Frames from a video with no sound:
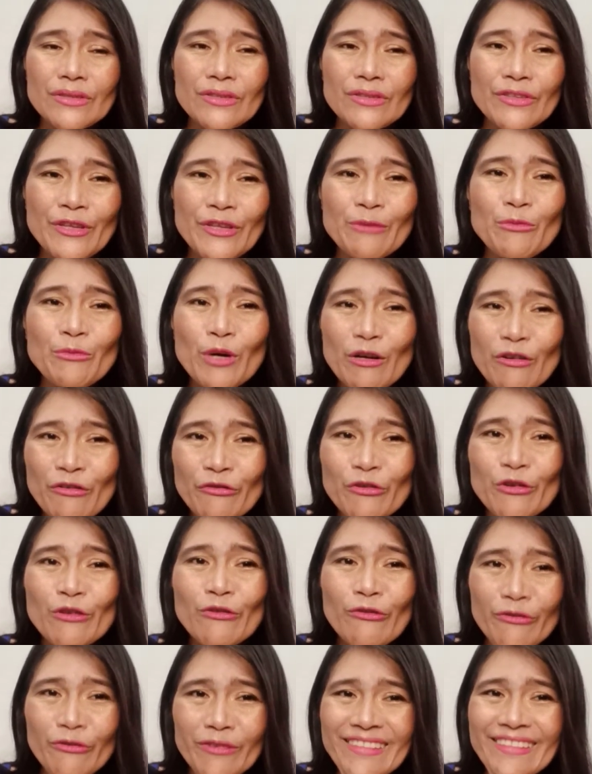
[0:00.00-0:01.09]
the more
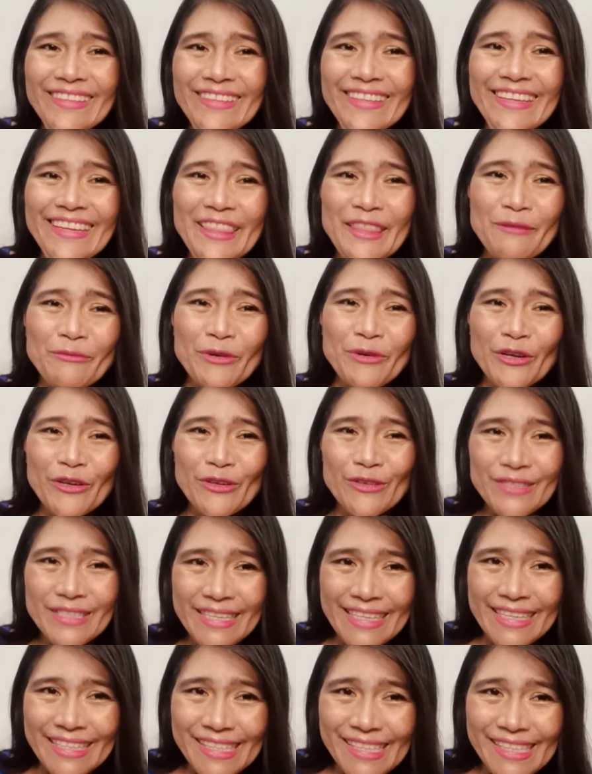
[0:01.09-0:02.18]
fulfilling, the more
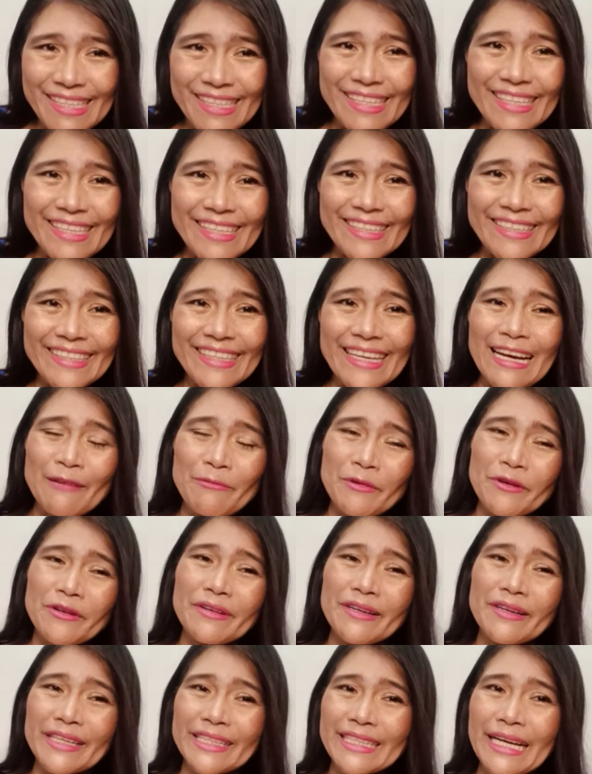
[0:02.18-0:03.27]
contented, the
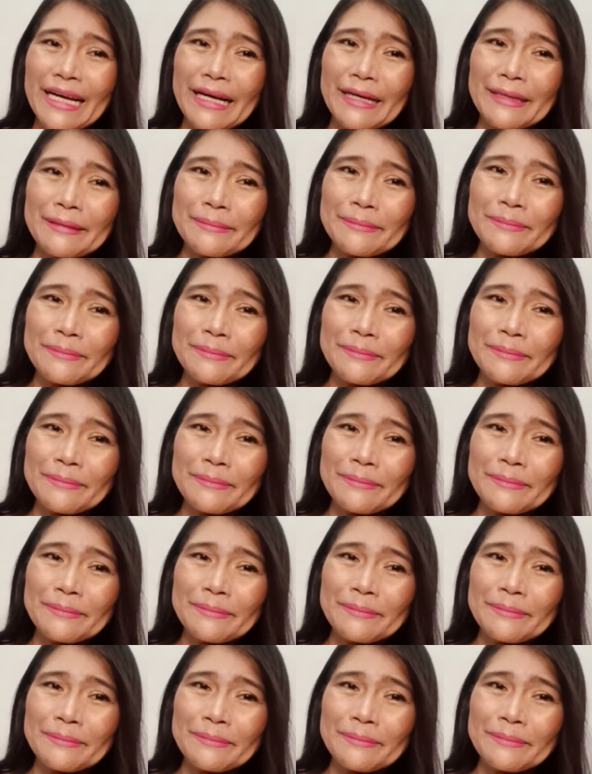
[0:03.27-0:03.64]
happier I am.